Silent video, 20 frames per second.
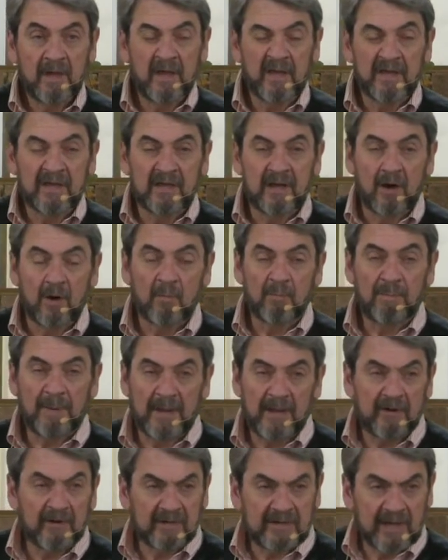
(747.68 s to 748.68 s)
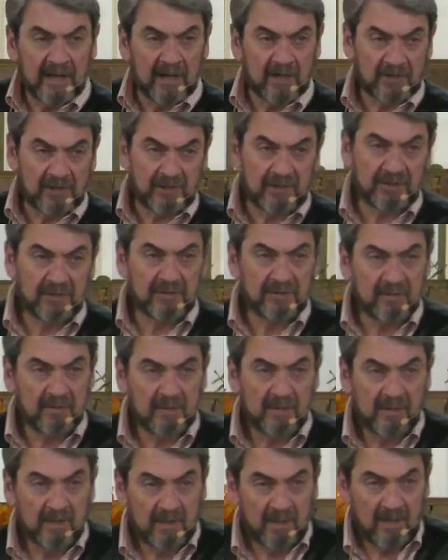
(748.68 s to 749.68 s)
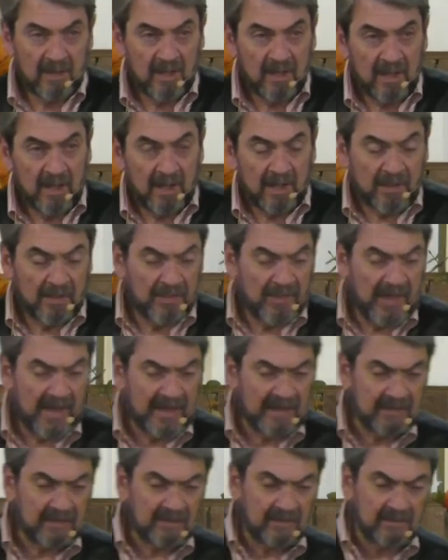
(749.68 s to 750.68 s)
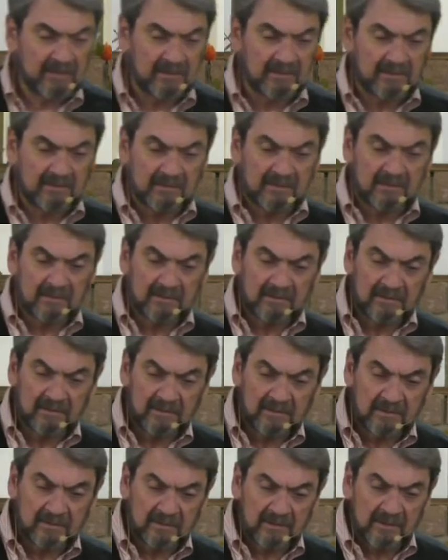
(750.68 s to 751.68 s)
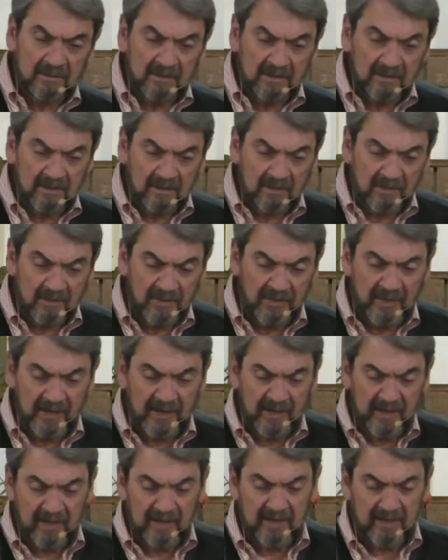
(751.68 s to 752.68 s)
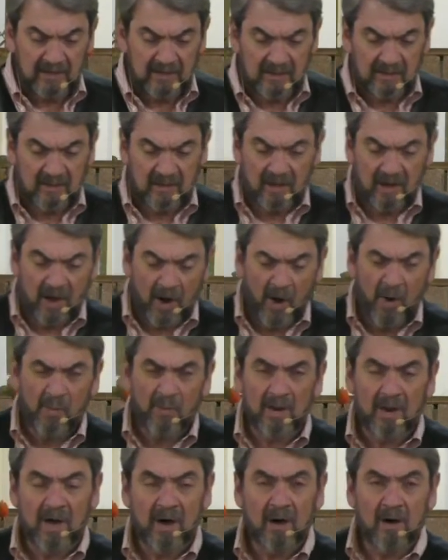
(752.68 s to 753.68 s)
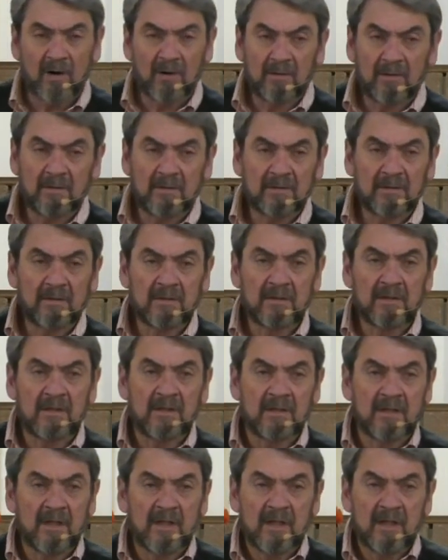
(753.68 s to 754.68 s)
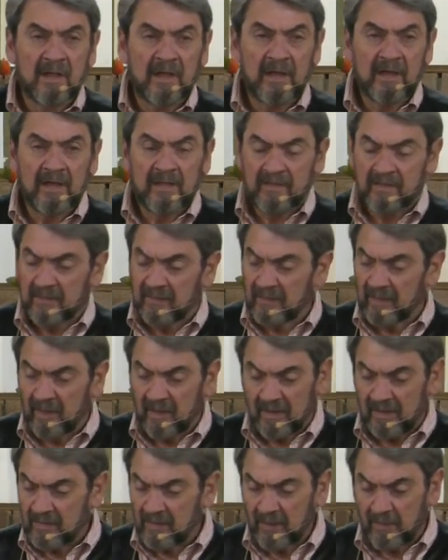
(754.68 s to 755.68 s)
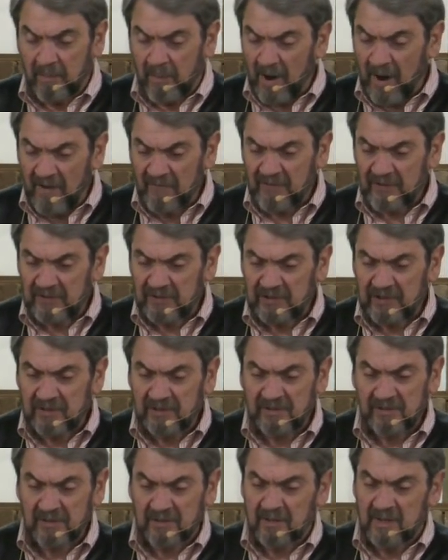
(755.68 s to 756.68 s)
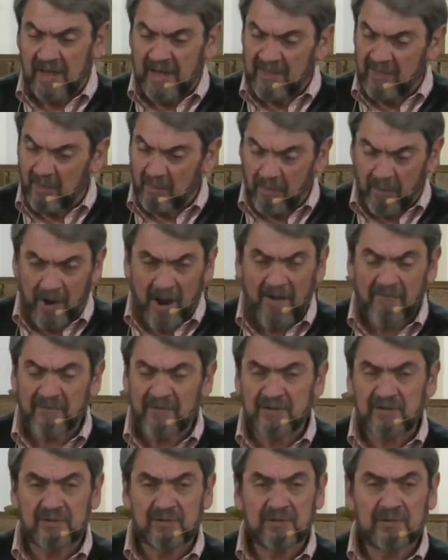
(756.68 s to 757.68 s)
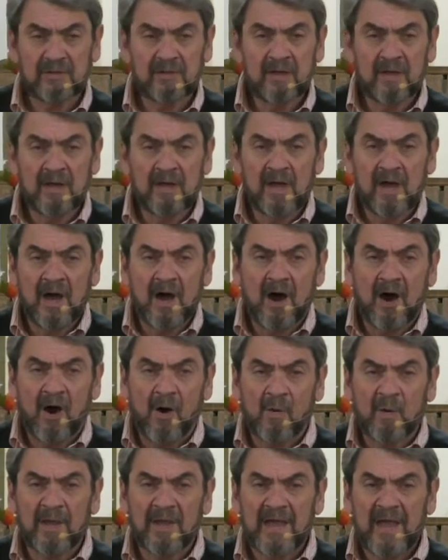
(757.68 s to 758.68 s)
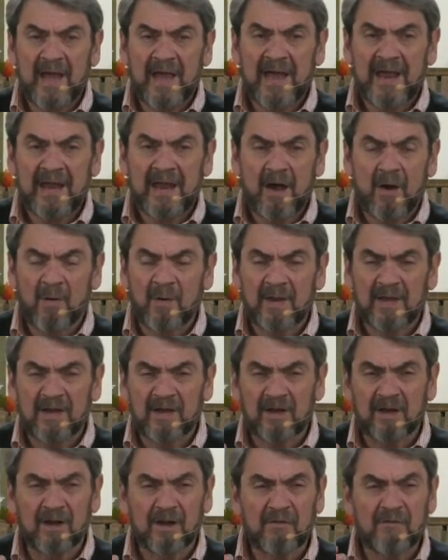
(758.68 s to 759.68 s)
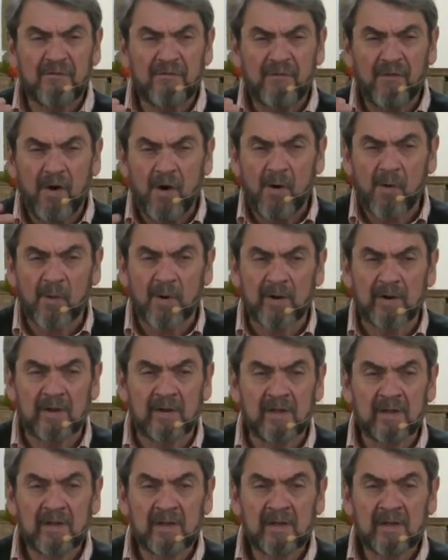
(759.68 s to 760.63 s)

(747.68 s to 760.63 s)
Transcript: You know, Peter tells us that the old law, the prophecies, and the prophets only, had, only could look forward